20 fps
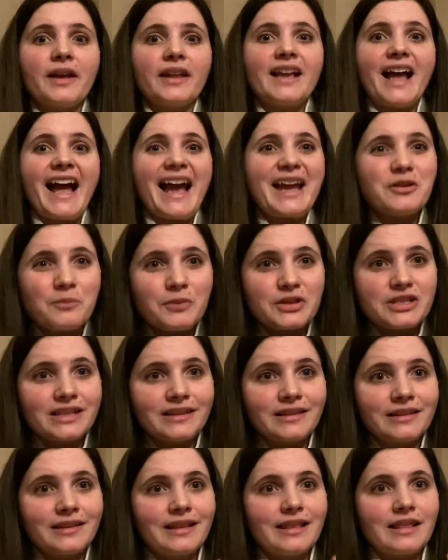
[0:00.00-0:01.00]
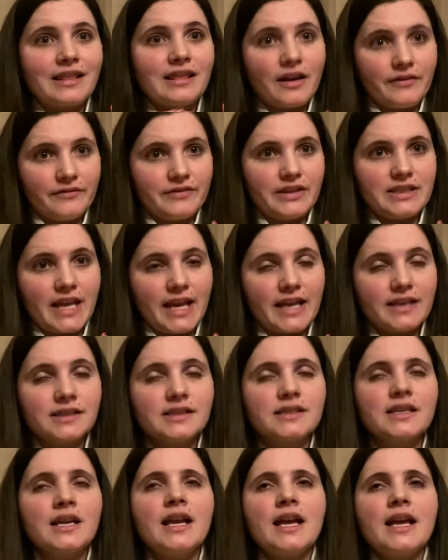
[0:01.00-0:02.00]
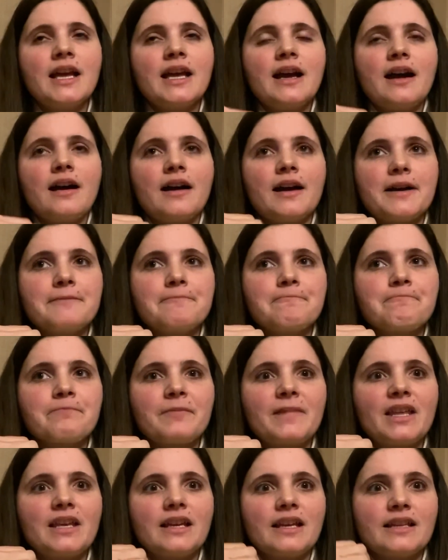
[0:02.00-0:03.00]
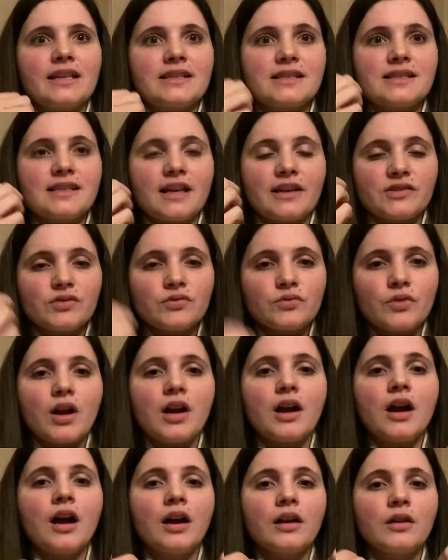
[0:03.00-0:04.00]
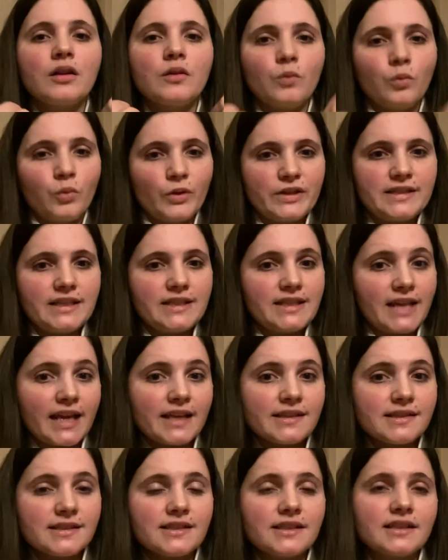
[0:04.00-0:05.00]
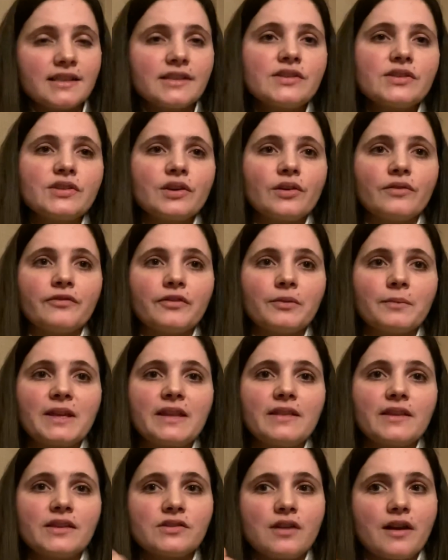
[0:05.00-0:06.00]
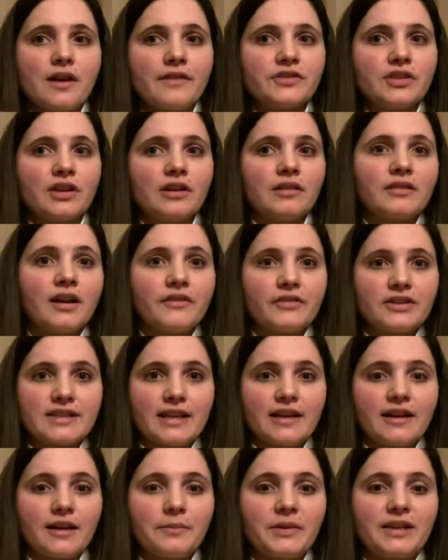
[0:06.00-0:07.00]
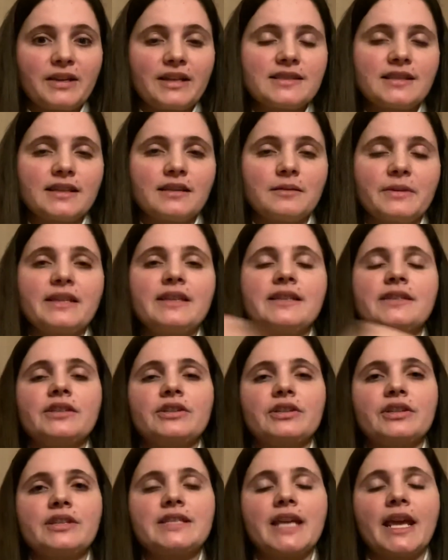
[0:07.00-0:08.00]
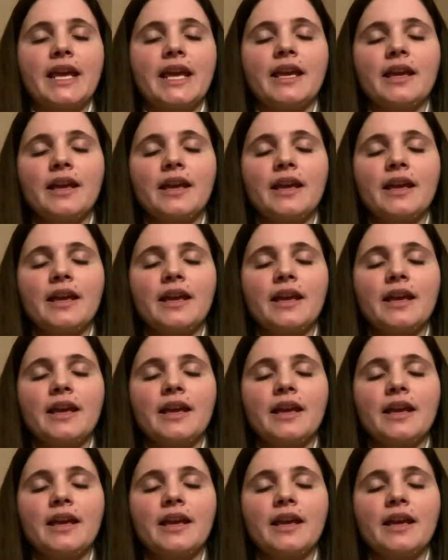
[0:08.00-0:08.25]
I don't particularly love the taste. It's a strong woodsy taste. So for me, the soft gel covers that up and it's a little bit easier to take.